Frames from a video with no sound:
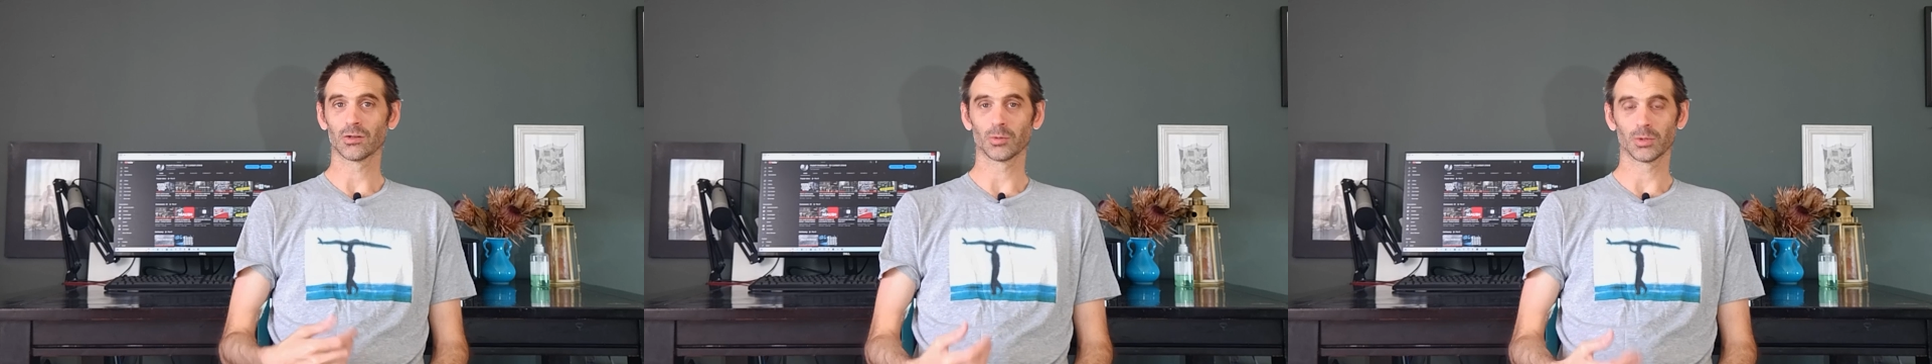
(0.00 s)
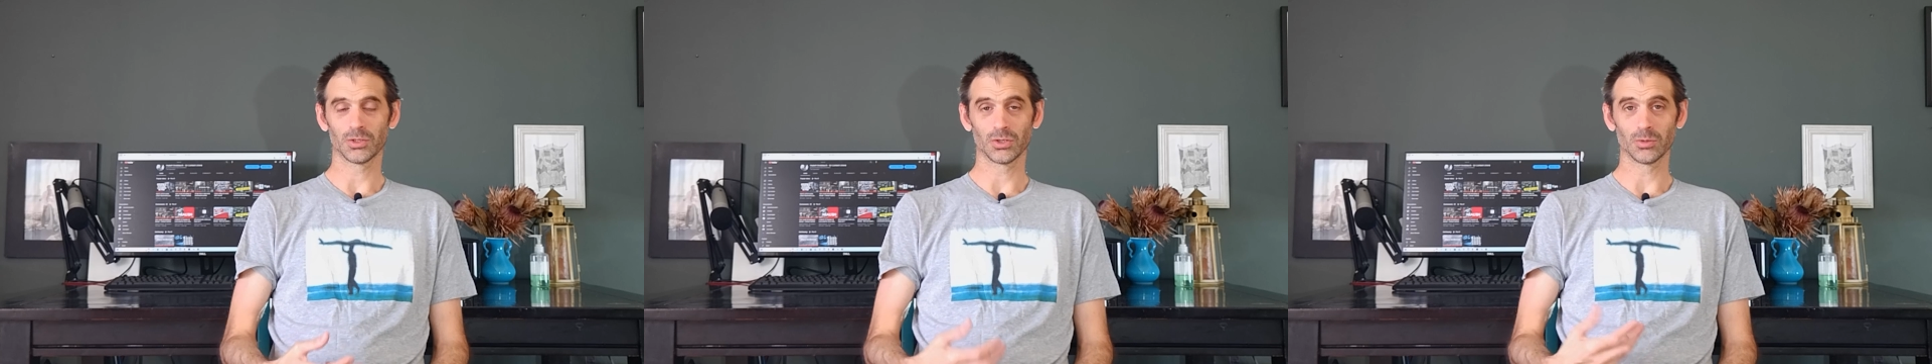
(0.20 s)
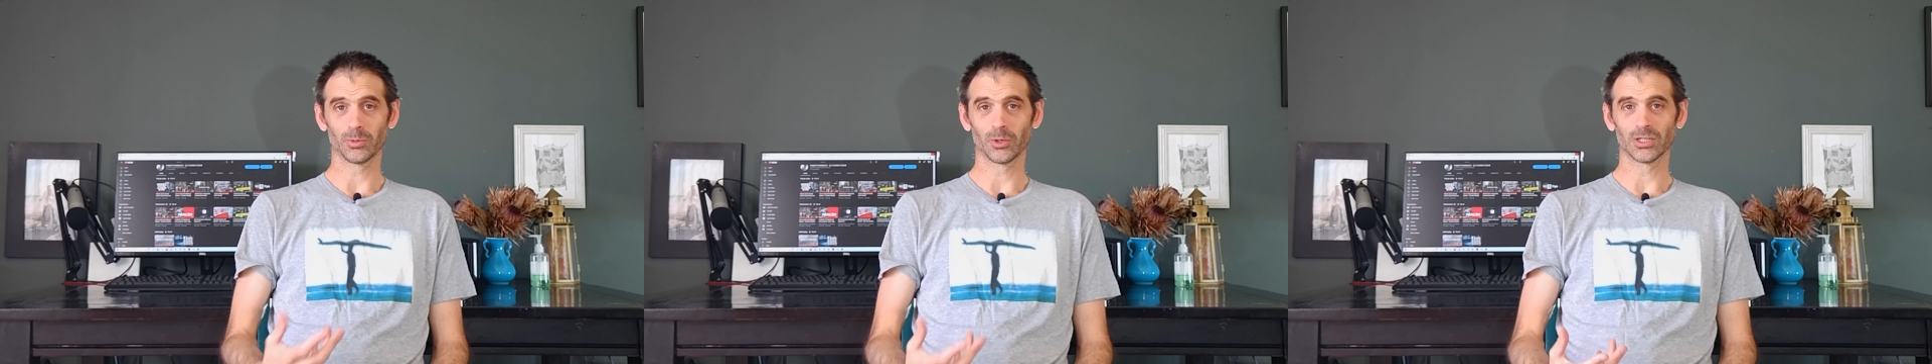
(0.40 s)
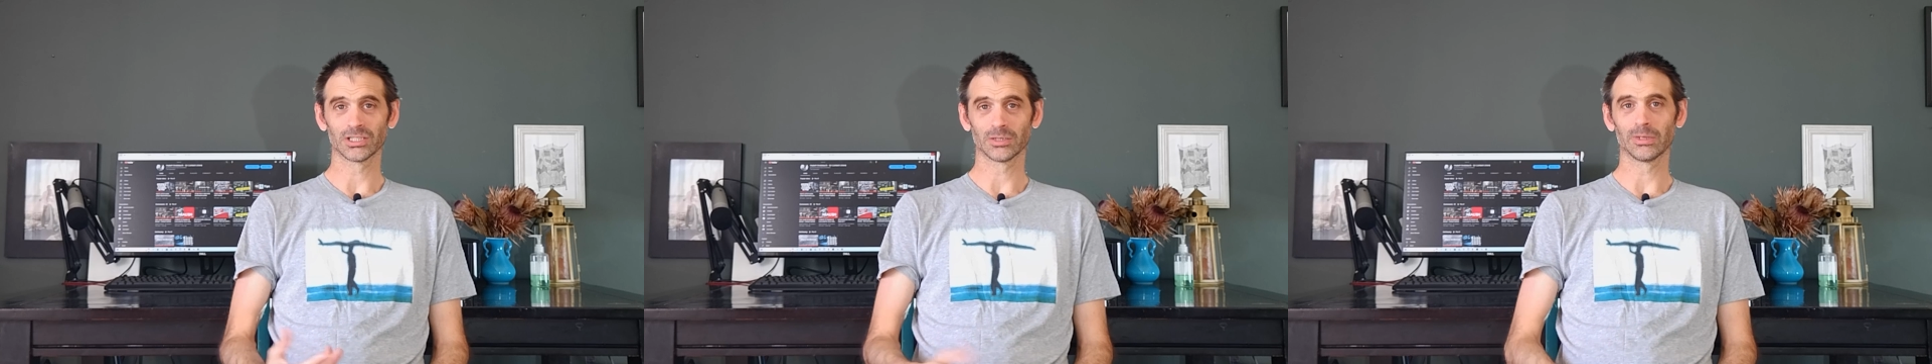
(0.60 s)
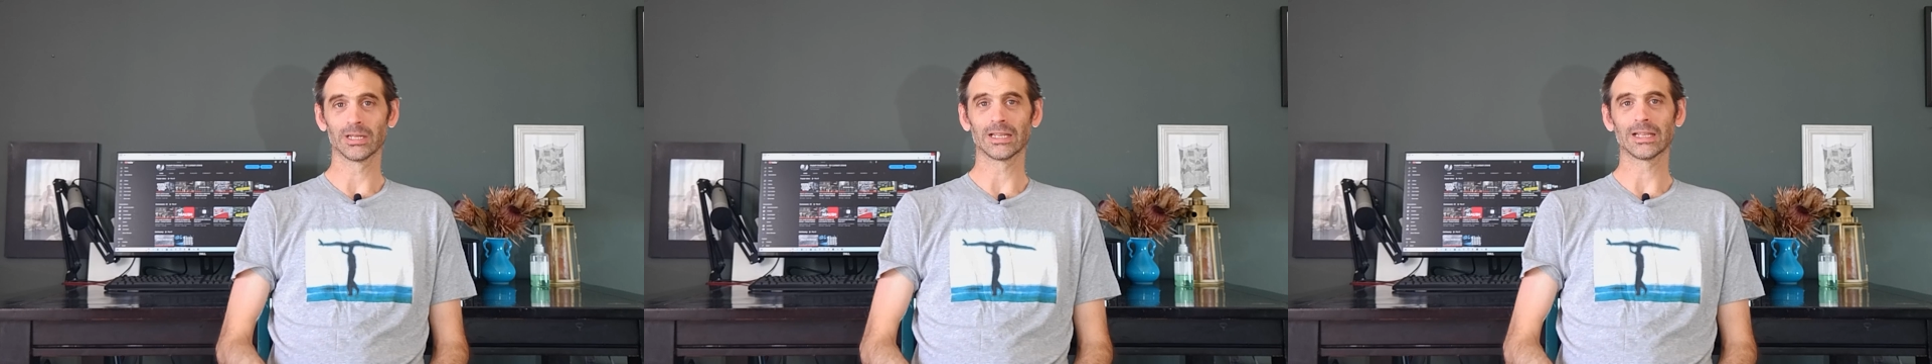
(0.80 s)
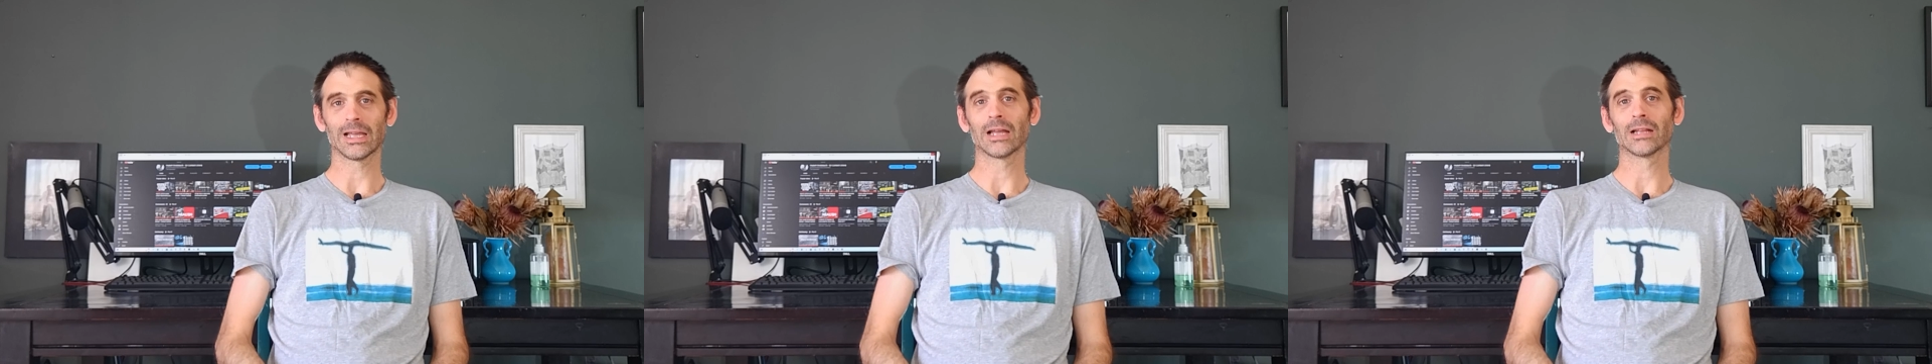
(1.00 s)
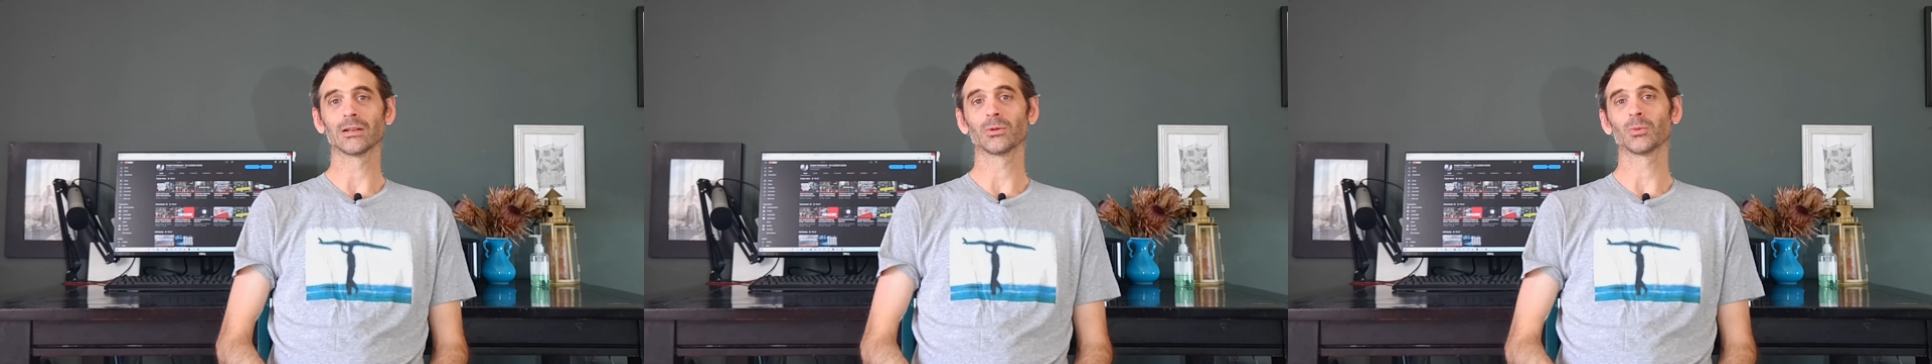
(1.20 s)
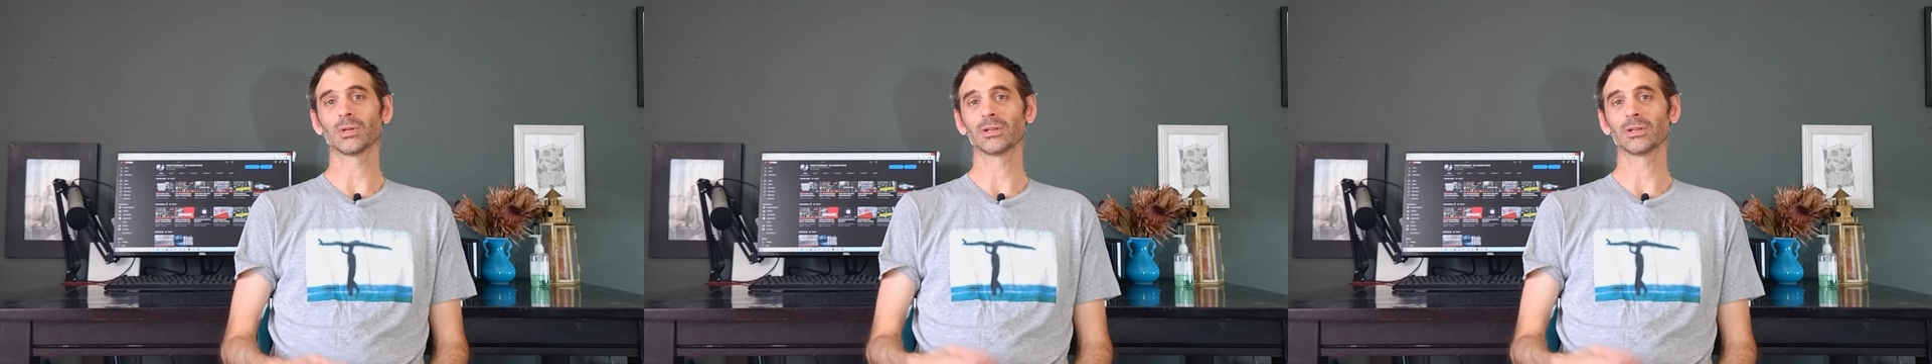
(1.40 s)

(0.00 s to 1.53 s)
as what you possibly can.